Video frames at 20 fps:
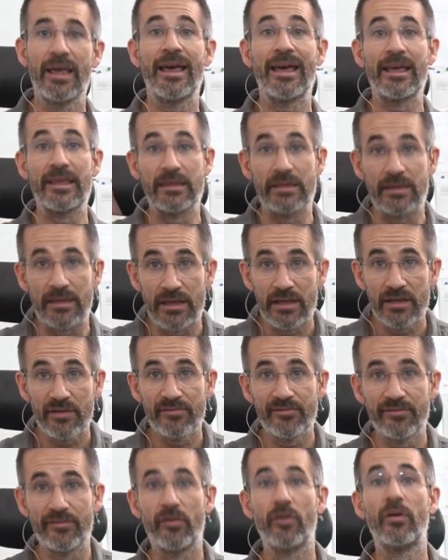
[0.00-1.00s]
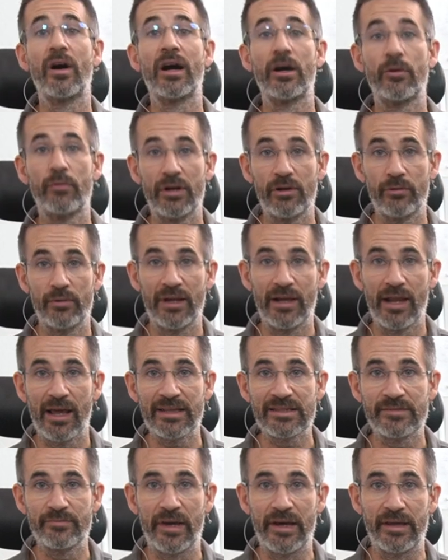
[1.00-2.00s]
and therefore I will
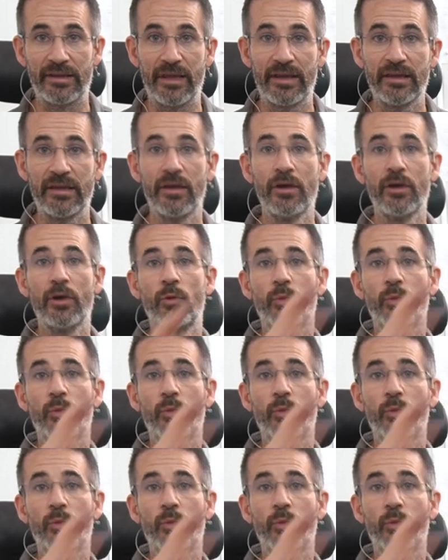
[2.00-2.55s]
relax my neck